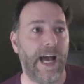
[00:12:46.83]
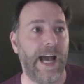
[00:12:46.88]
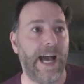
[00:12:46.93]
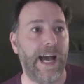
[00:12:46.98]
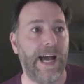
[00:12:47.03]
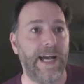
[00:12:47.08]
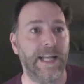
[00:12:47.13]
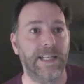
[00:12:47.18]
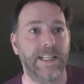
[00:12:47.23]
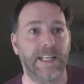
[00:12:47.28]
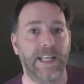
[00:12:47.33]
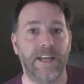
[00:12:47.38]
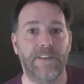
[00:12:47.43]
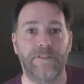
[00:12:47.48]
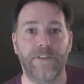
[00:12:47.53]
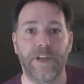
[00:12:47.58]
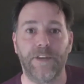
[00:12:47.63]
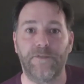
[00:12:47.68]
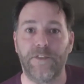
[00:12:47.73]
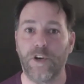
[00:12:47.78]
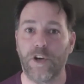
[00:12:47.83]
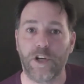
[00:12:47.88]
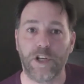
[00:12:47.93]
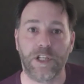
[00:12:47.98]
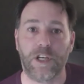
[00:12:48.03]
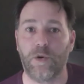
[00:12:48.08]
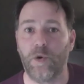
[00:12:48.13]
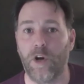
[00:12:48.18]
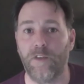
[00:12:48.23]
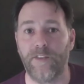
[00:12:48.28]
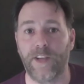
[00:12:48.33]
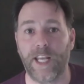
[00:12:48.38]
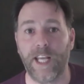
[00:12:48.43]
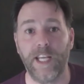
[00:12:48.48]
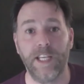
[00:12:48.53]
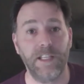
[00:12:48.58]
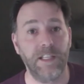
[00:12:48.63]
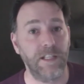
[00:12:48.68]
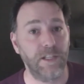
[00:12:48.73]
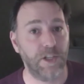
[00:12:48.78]
And if you've not got the
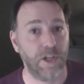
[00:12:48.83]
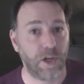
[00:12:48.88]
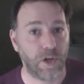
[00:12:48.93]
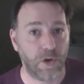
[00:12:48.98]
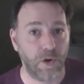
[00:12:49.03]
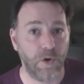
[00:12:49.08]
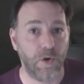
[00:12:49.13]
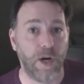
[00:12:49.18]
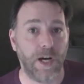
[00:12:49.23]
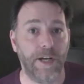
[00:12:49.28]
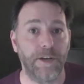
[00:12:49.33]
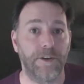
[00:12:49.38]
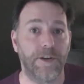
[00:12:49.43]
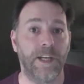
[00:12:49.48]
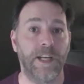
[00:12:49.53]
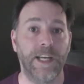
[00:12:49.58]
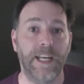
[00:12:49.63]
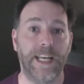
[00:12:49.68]
qualifications, you go out